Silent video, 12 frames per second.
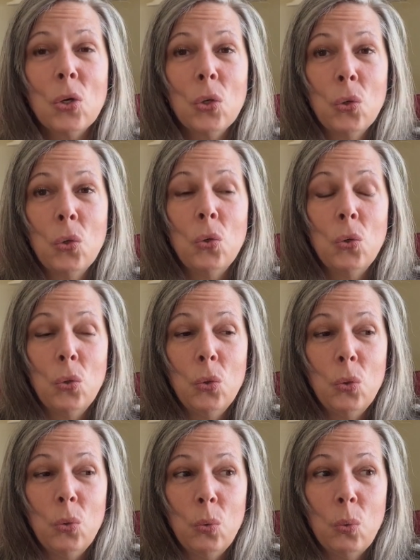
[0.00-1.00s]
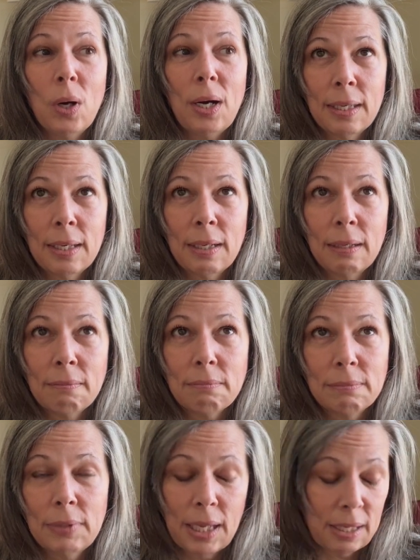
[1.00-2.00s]
who can
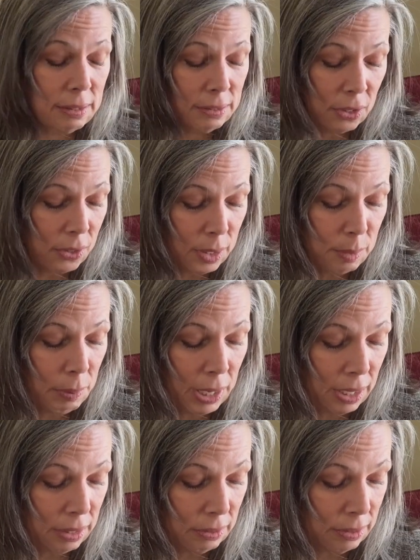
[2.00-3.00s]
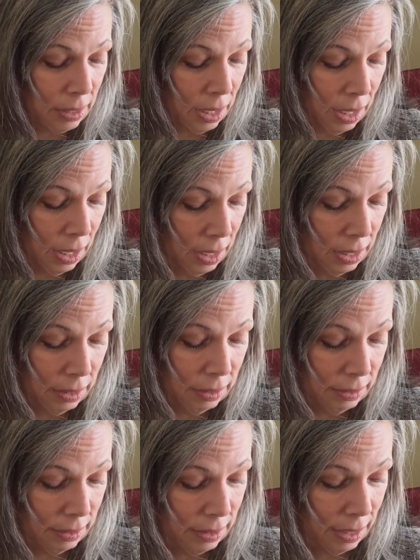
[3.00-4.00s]
like look at a pattern
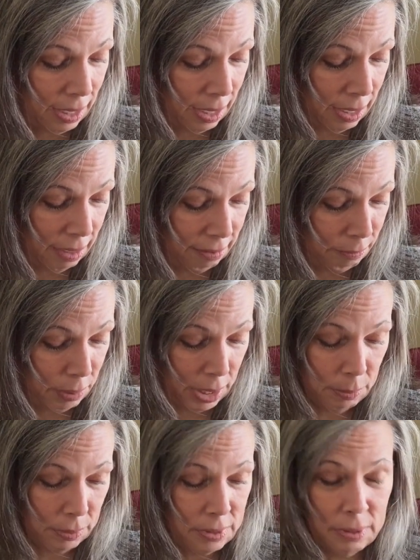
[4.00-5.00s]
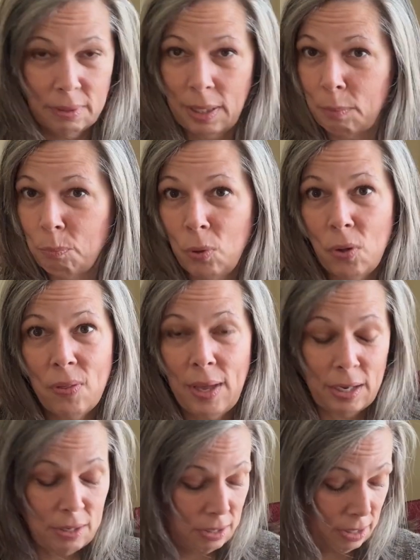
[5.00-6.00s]
and be able to like pull
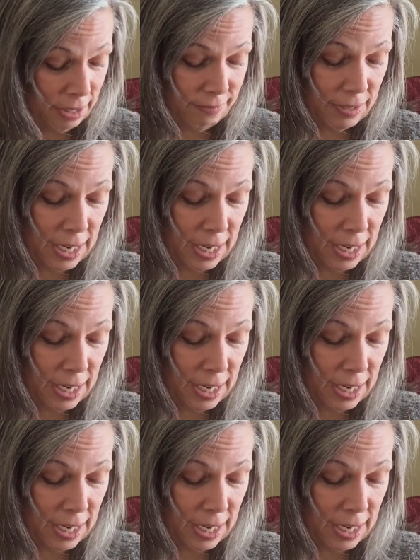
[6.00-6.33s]
that off,